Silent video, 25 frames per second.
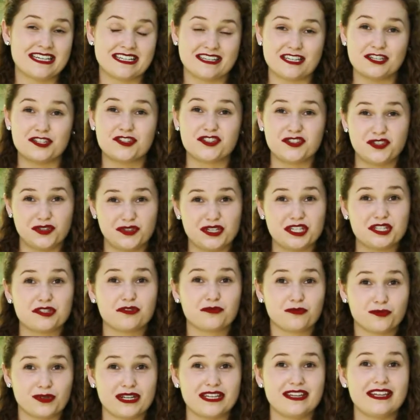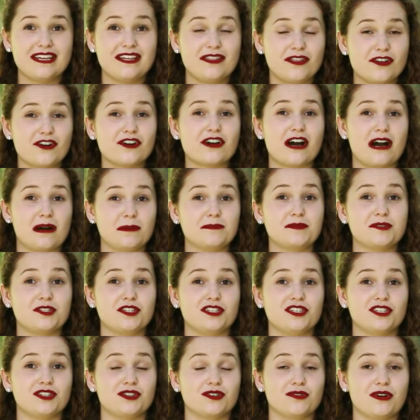The students really look up
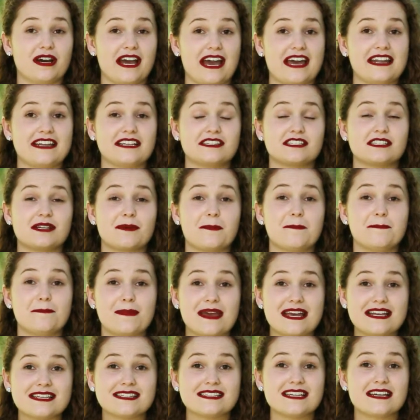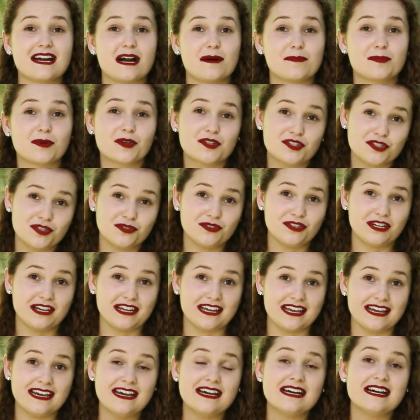to you, and it's an amazing
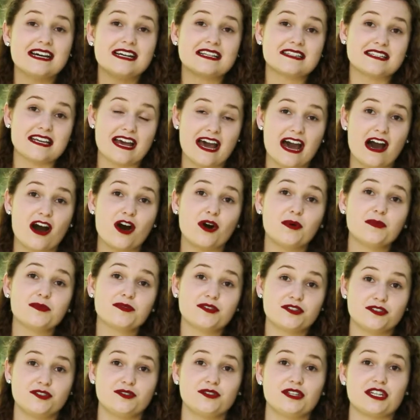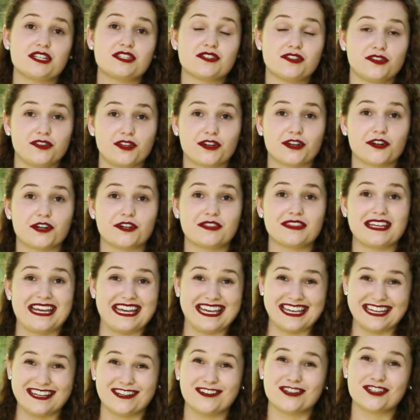opportunity to help students learn
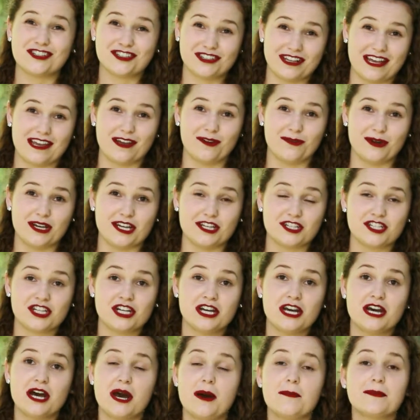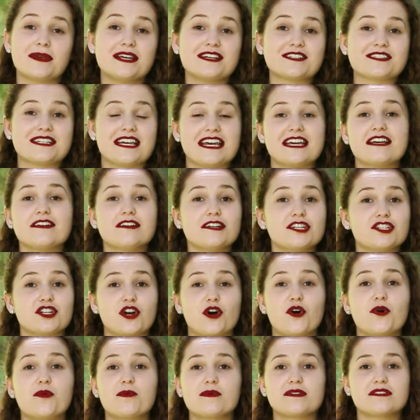the English language because English
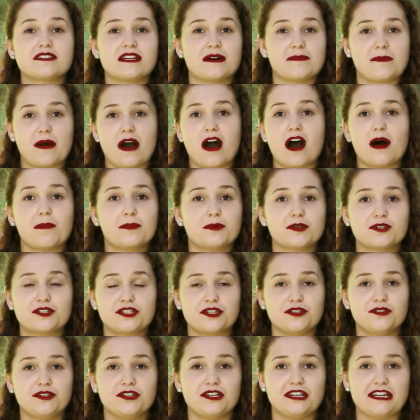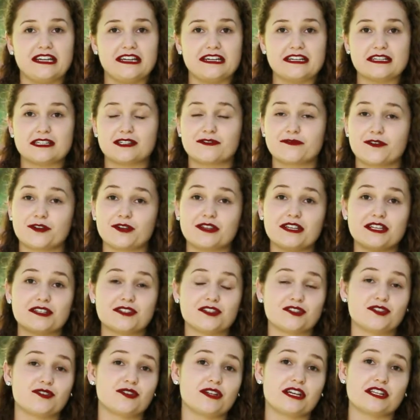opens up opportunities for these
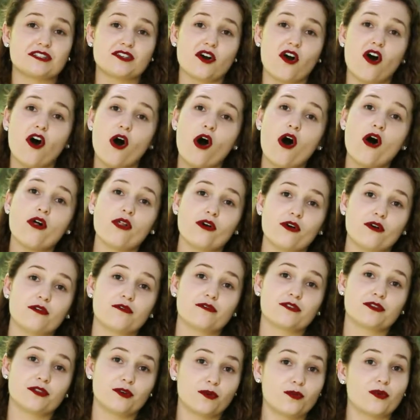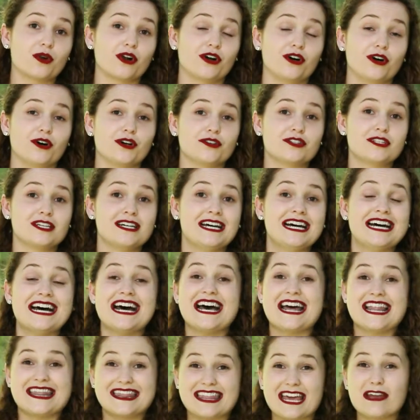students all over the world.
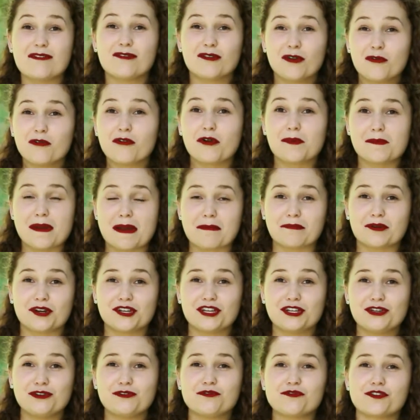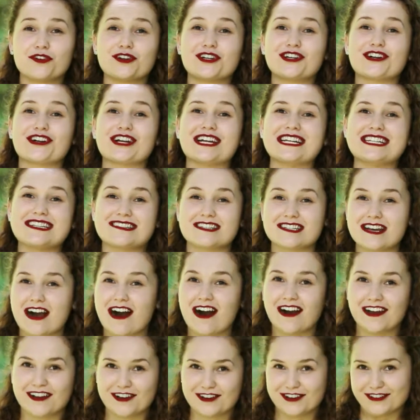They will remember you for your
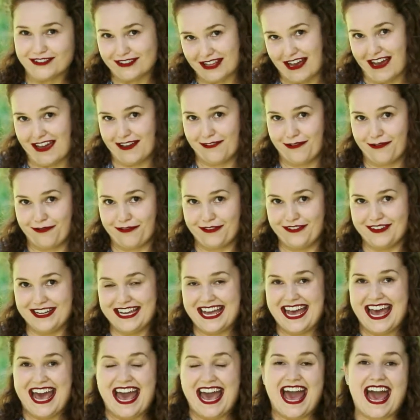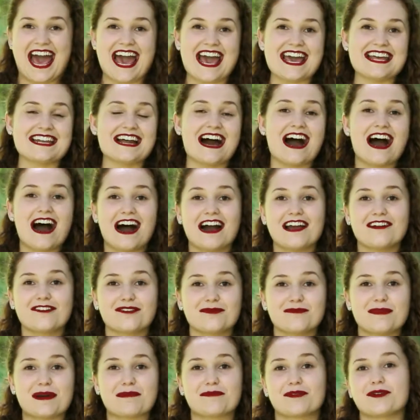entire life. And I
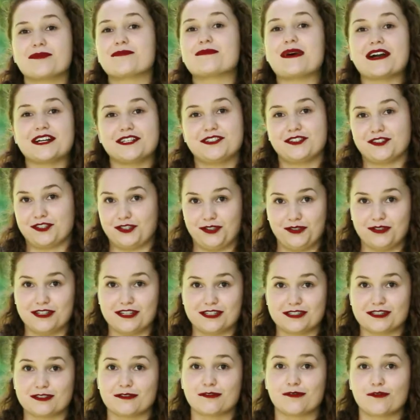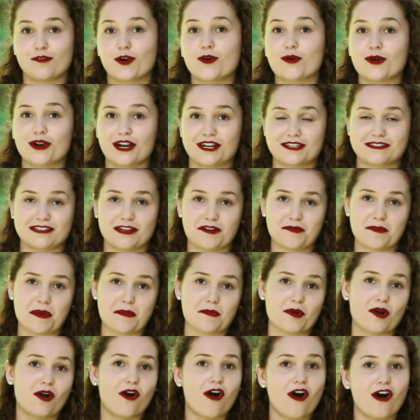remember my students, of course. I
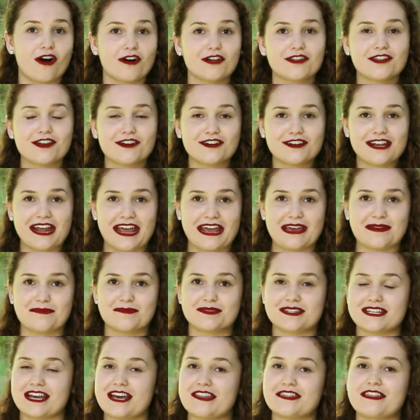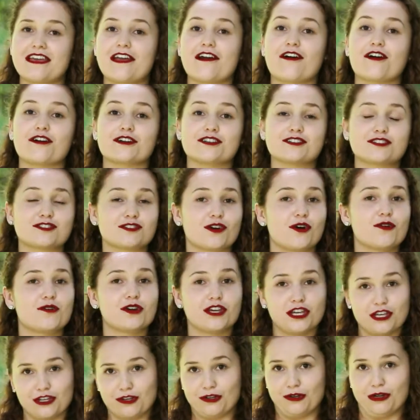remember all their names and they are so
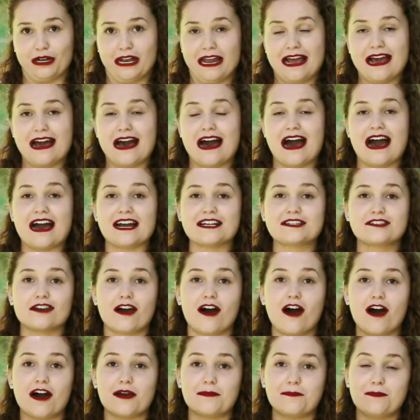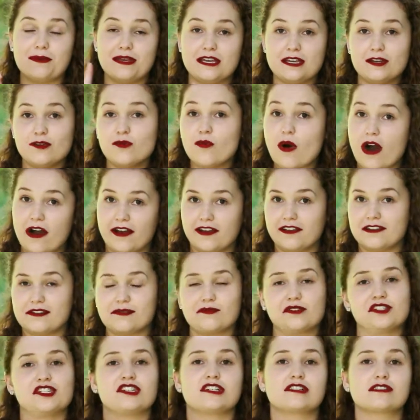cute. I taught
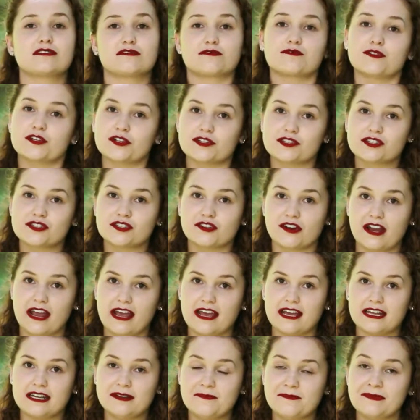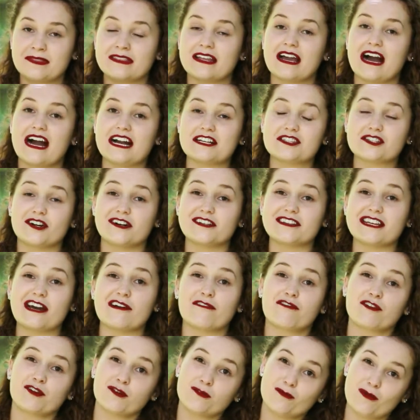P1, which is first grade. I taught
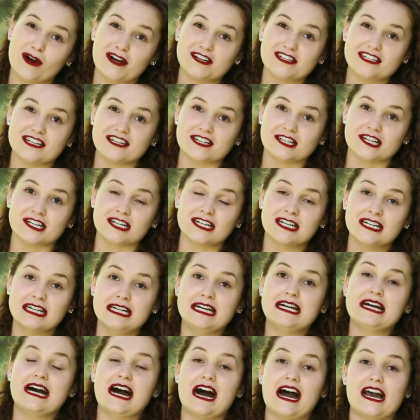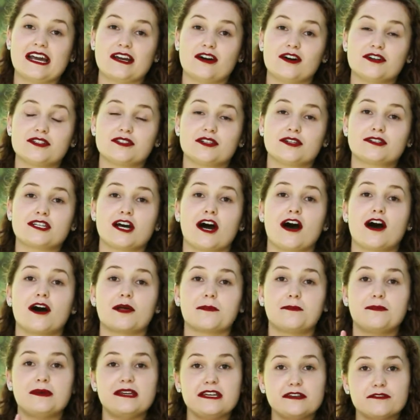that for 1 year. I also
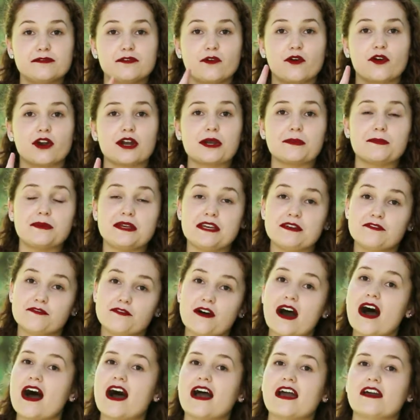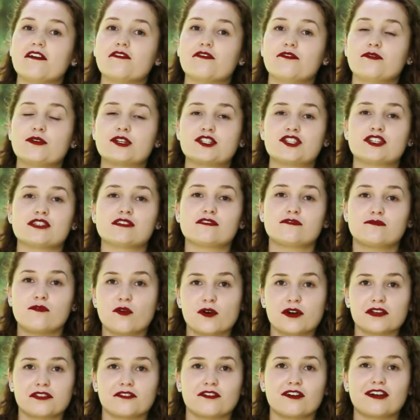taught P4 and P5, which is
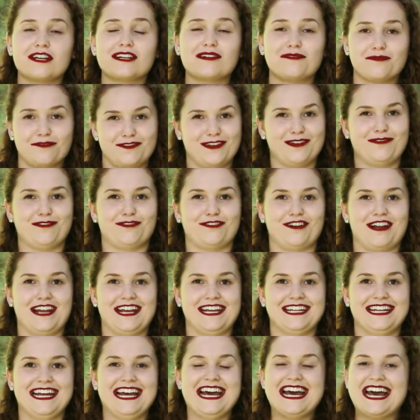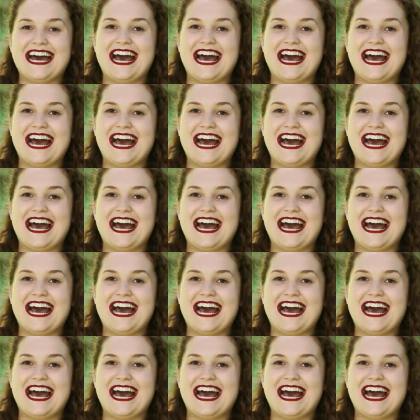fourth grade and fifth grade.